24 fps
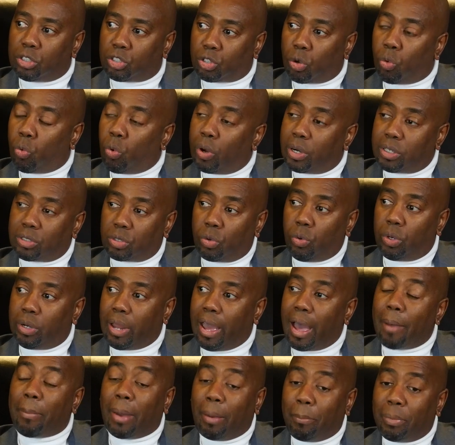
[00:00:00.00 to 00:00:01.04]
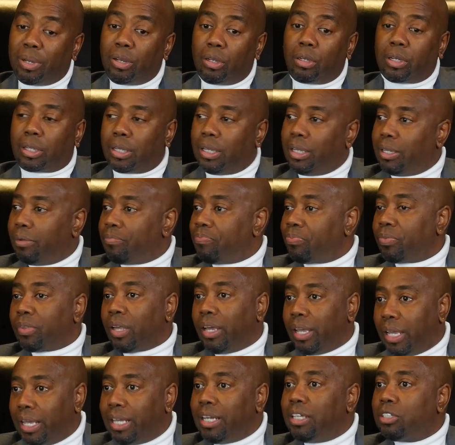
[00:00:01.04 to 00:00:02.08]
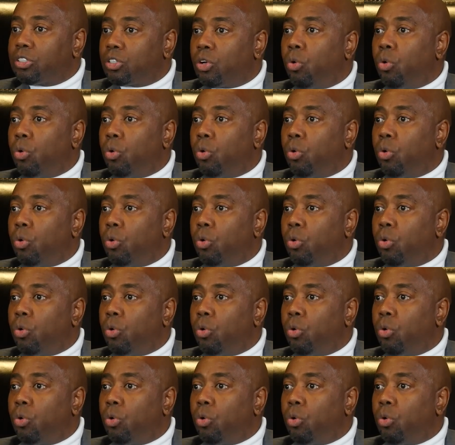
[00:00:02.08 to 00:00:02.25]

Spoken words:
So what is going to happen? I mean, look, it is